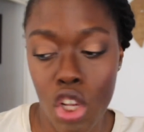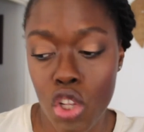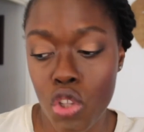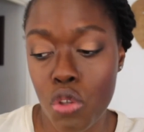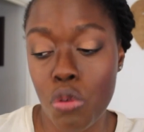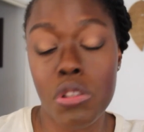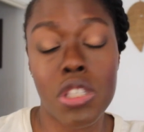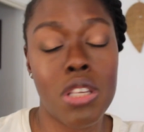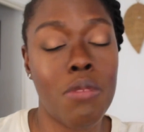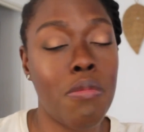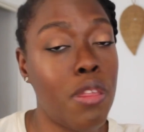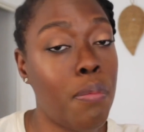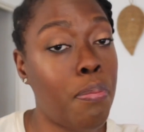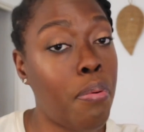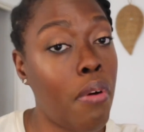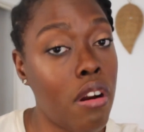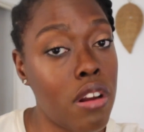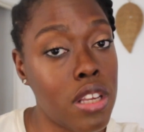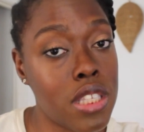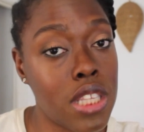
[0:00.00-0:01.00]
to some of the
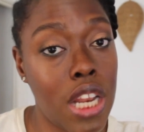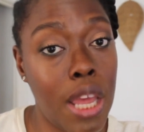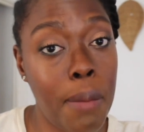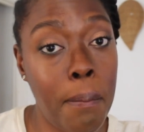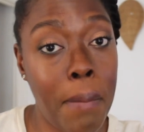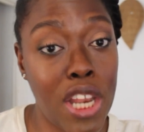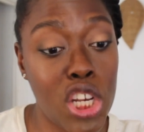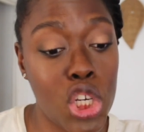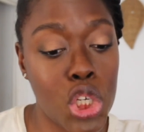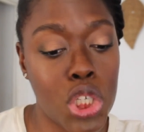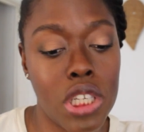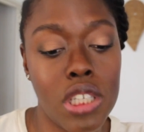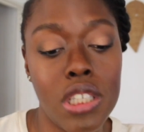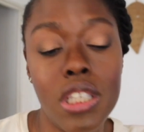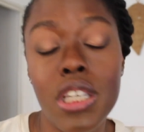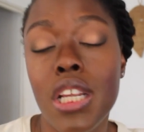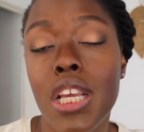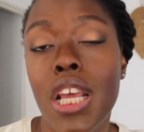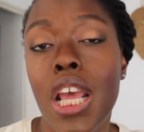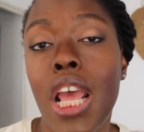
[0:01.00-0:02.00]
products that I
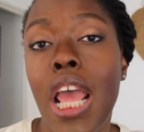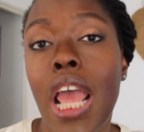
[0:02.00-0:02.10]
mentioned.